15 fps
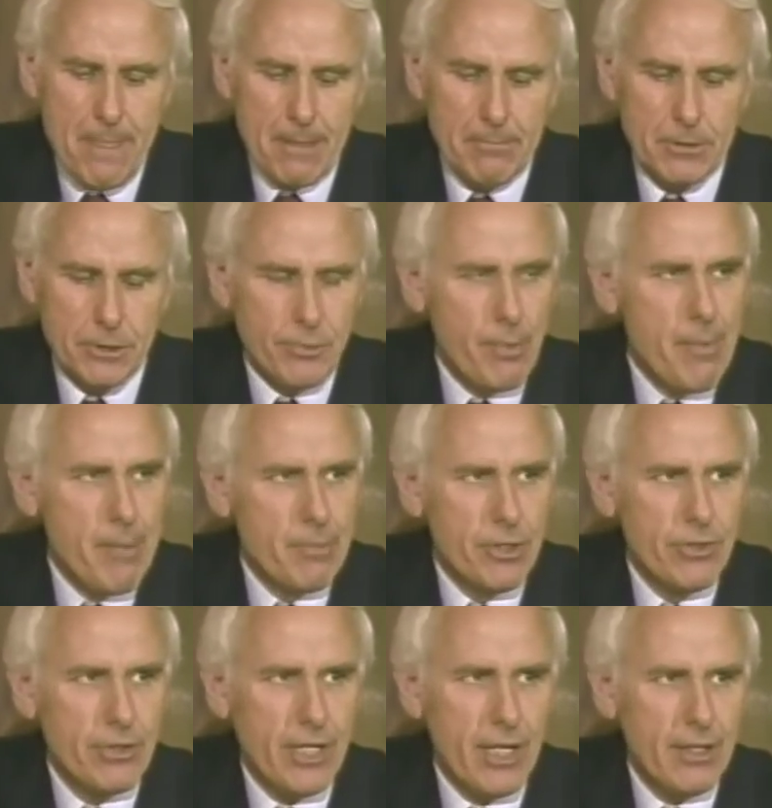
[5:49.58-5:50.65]
Because remember,
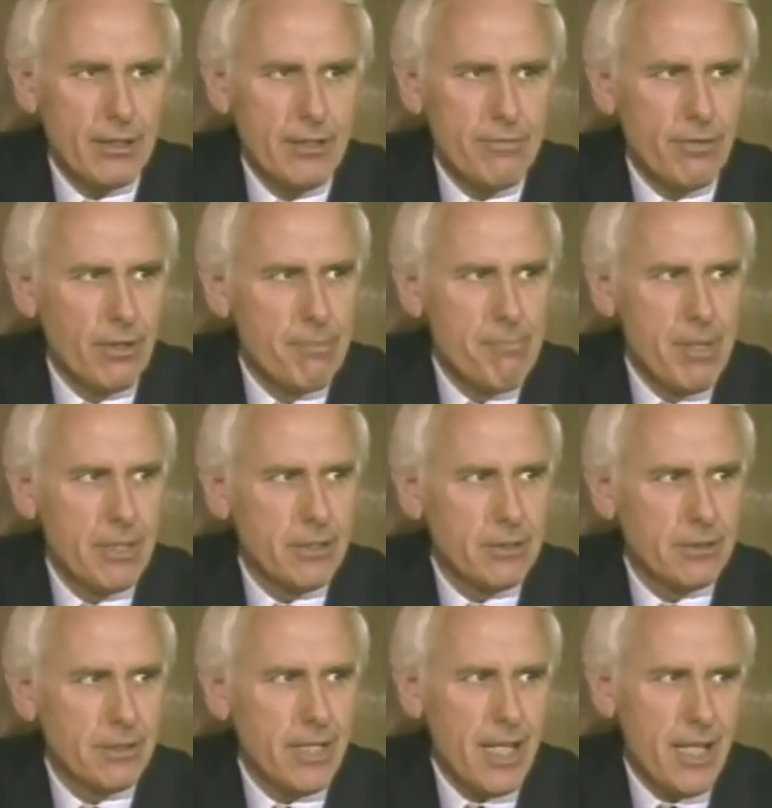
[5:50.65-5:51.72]
you can't live on
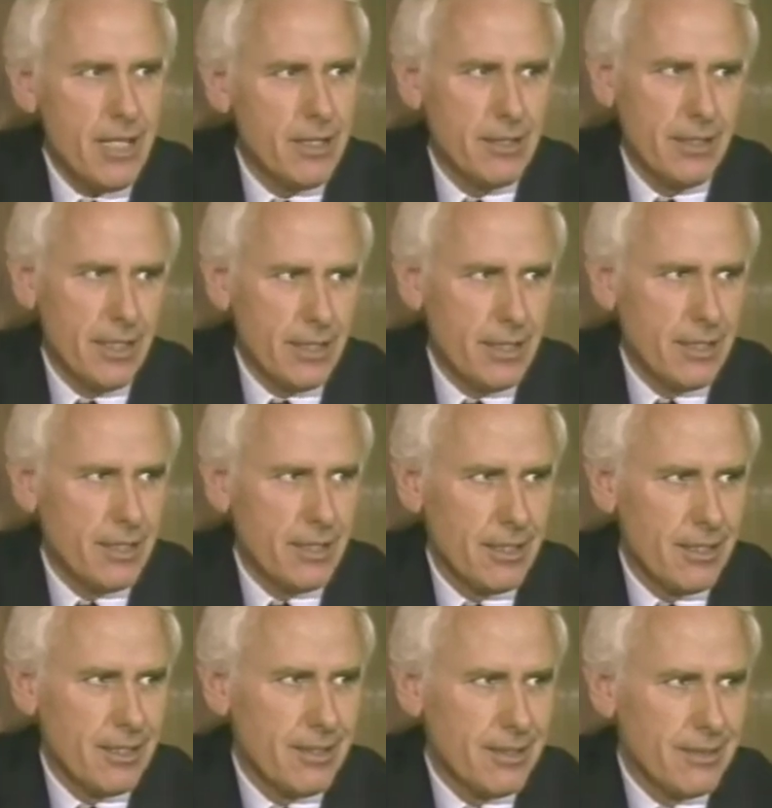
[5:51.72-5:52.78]
mental candy.
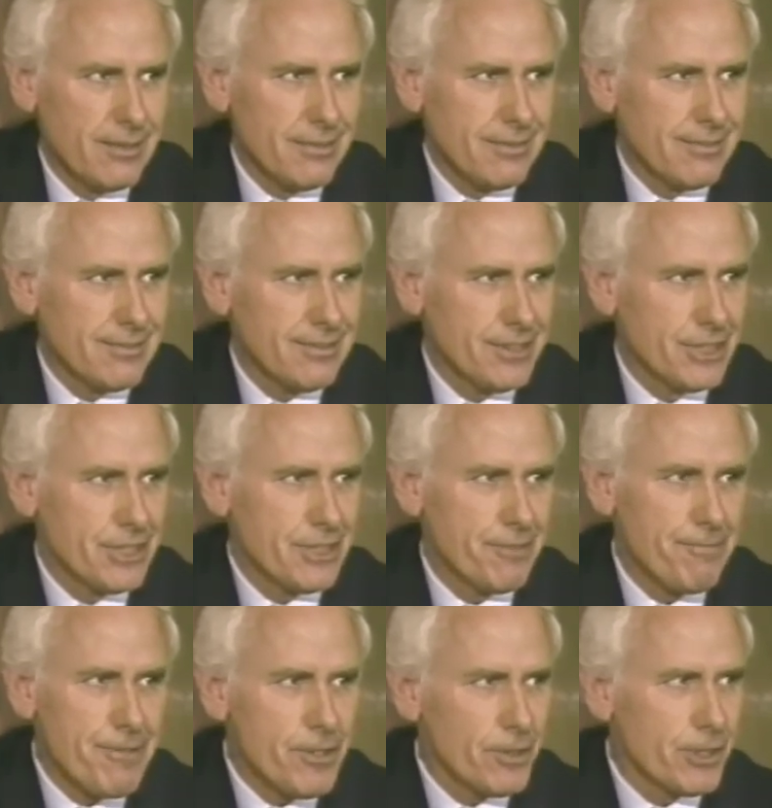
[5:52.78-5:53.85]
Just the
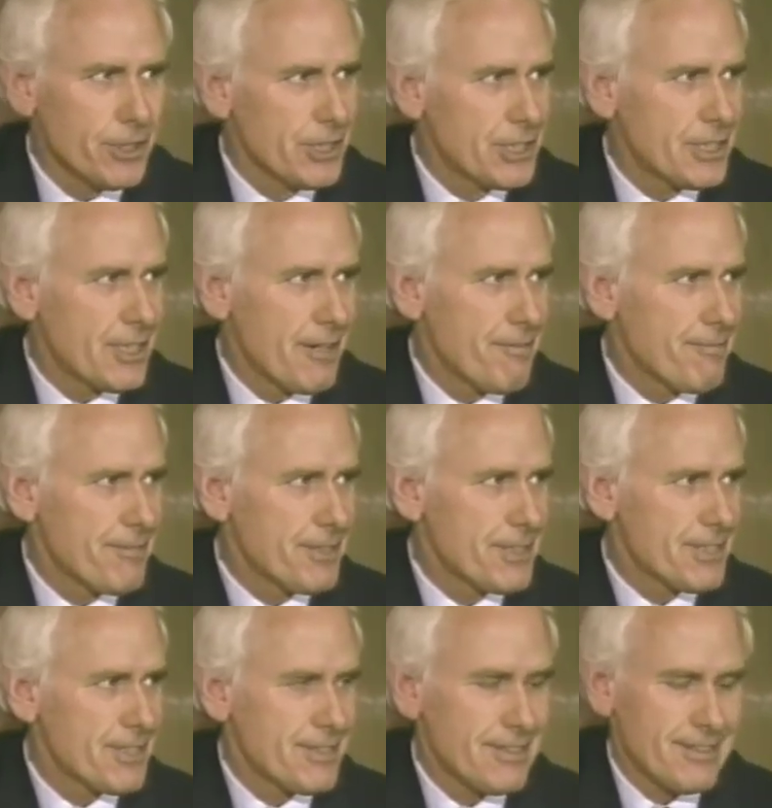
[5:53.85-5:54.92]
feel-good stuff
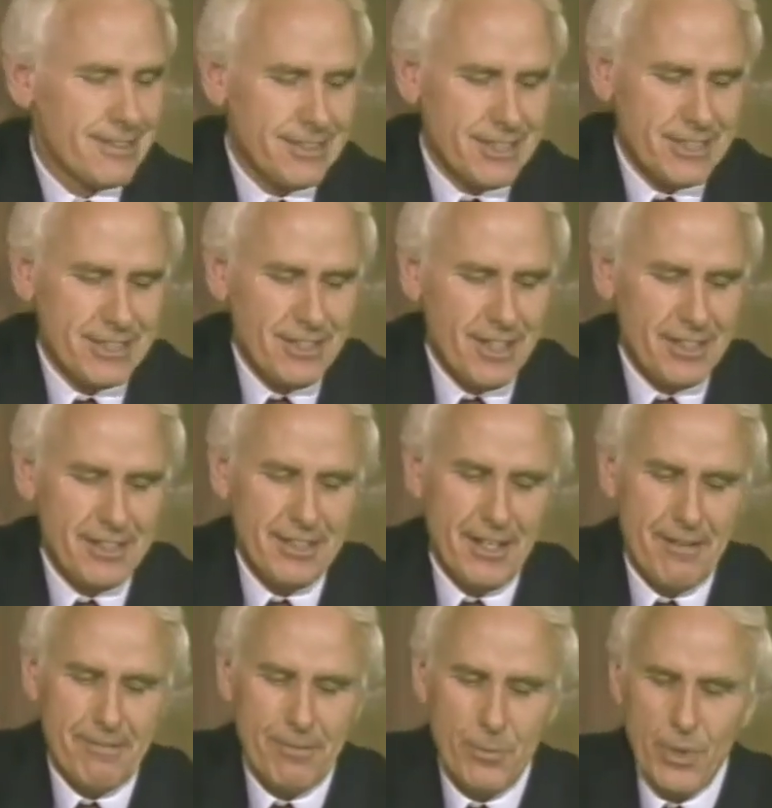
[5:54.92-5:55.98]
is just not
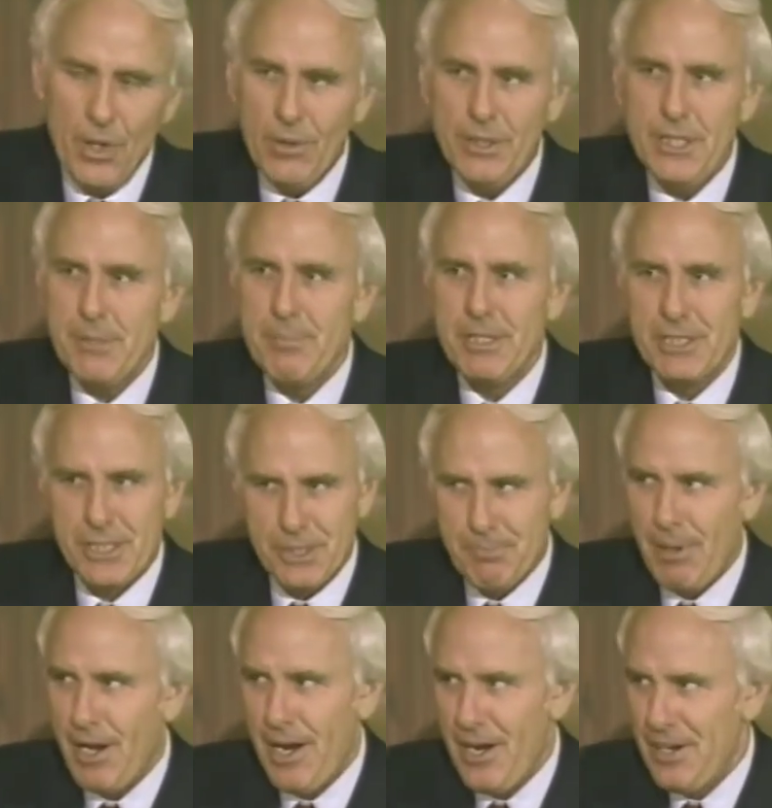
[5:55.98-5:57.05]
enough. We all need to be
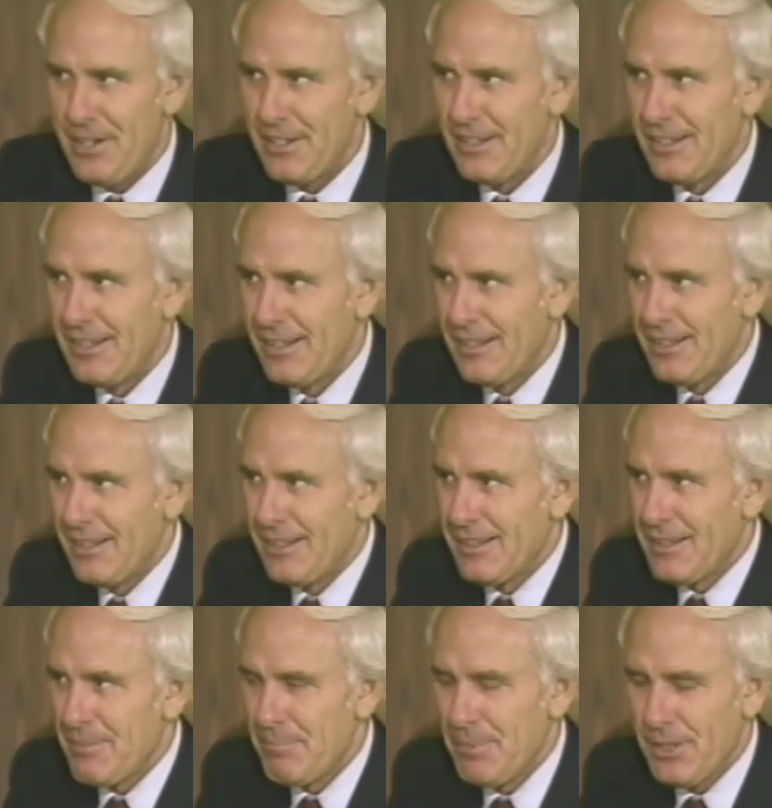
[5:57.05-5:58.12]
inspired.
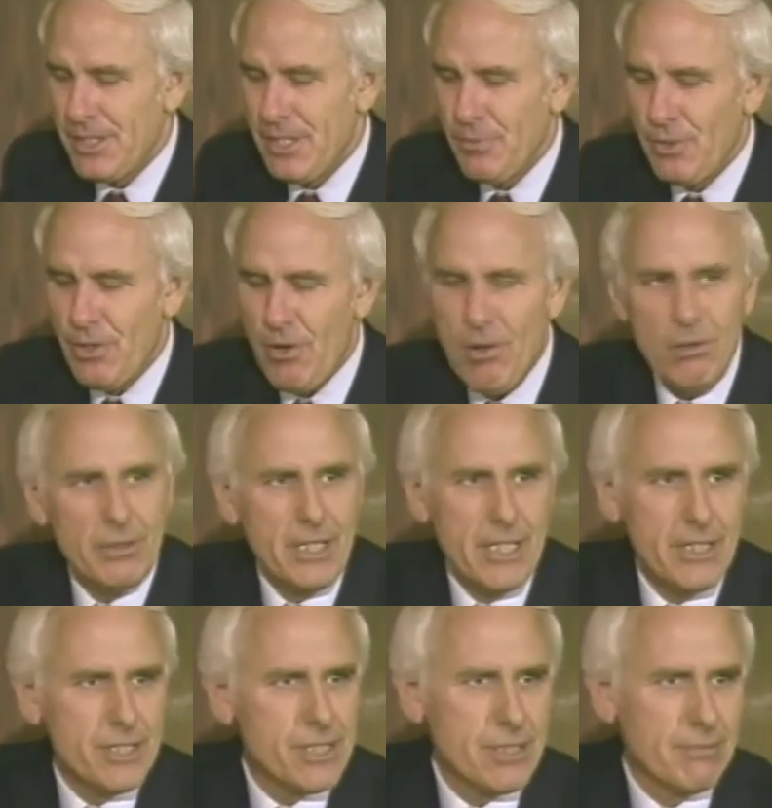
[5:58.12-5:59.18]
But then we all
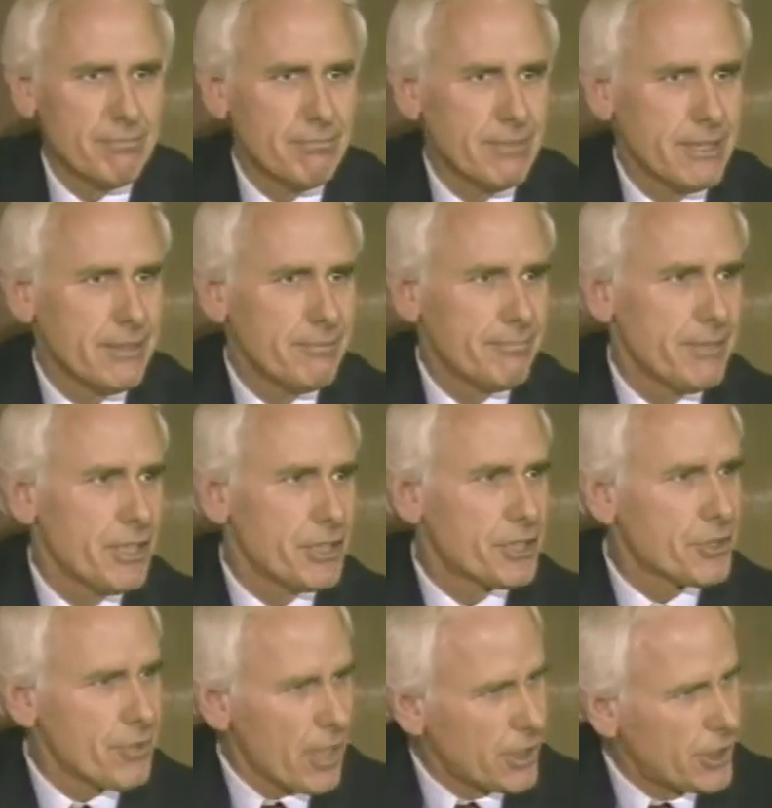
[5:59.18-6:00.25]
need some
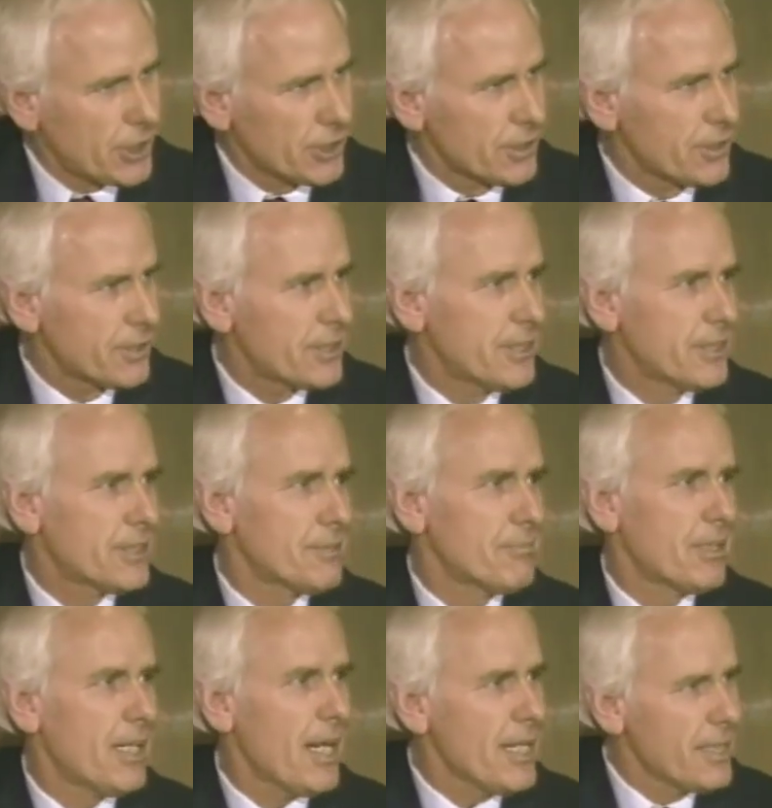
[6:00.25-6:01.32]
instructions and
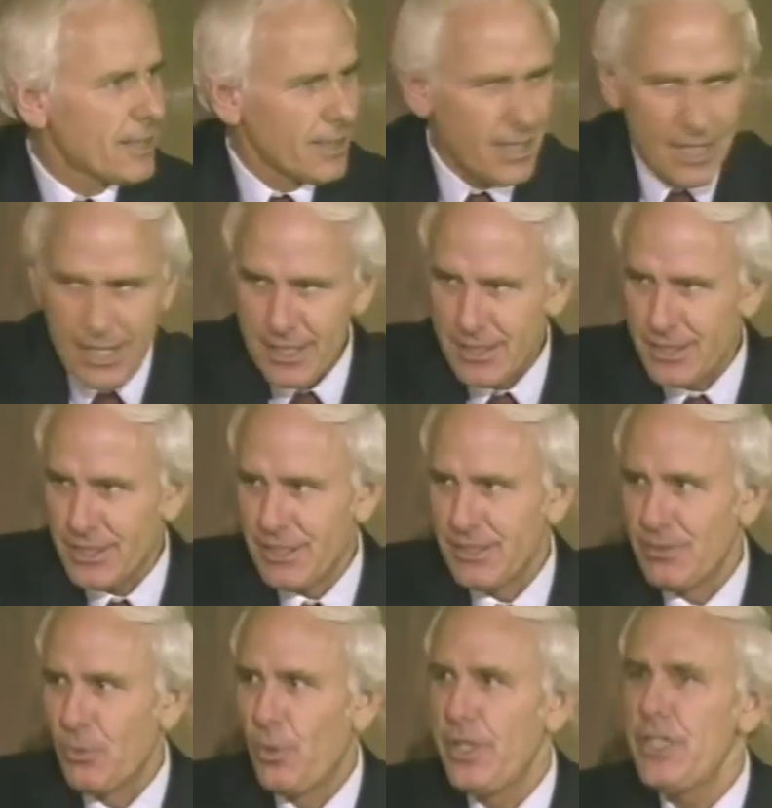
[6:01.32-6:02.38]
some guidelines.
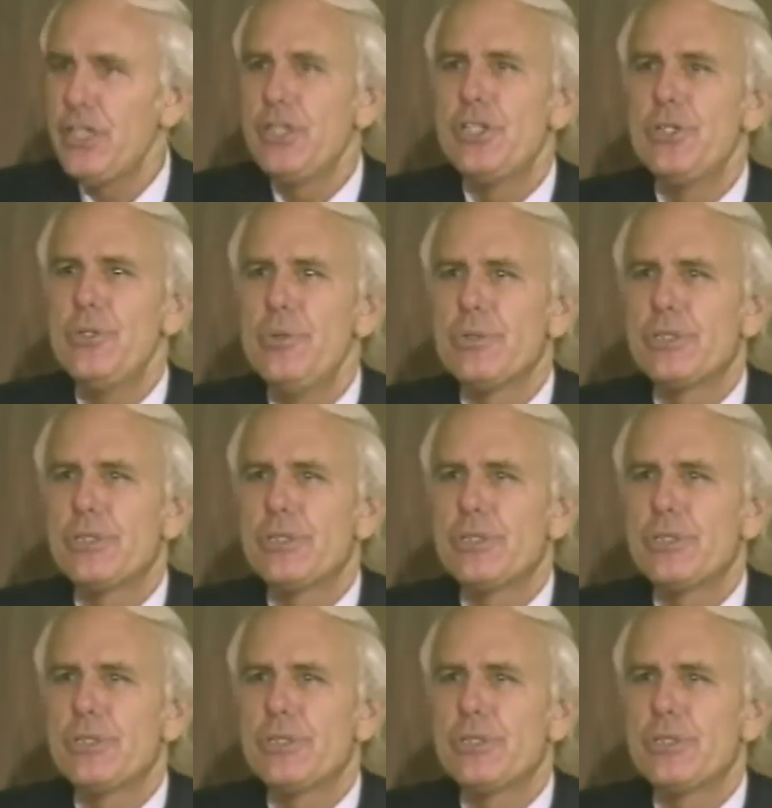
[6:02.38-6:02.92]
And what do you do